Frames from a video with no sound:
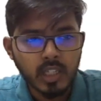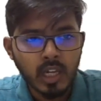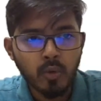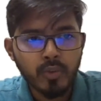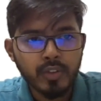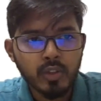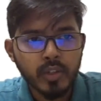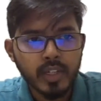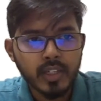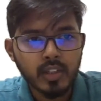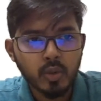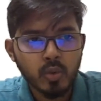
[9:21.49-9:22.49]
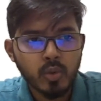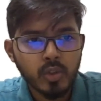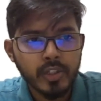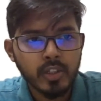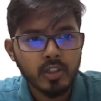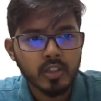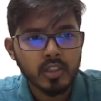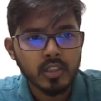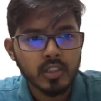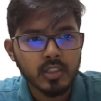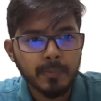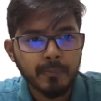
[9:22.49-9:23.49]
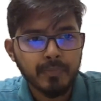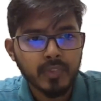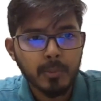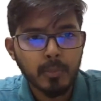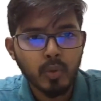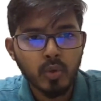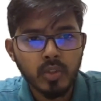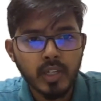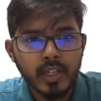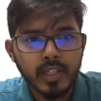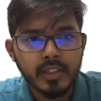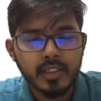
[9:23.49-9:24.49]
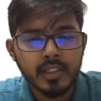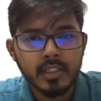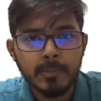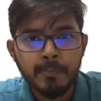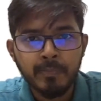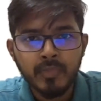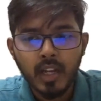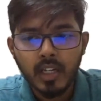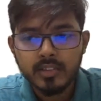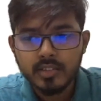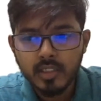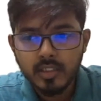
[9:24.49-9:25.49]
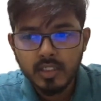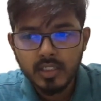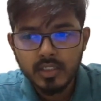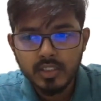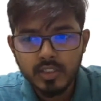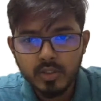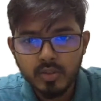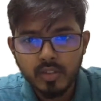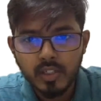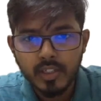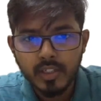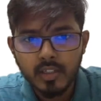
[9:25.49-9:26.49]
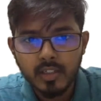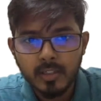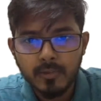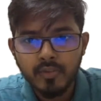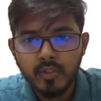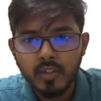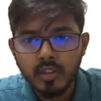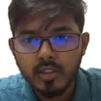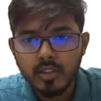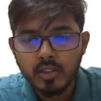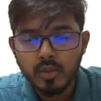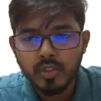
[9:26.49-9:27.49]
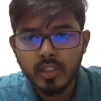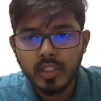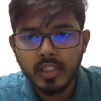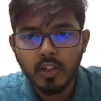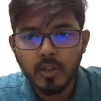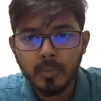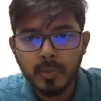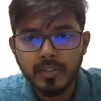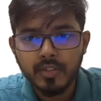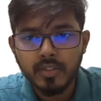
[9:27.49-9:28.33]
you can go to your board and assign the issues like to certain components.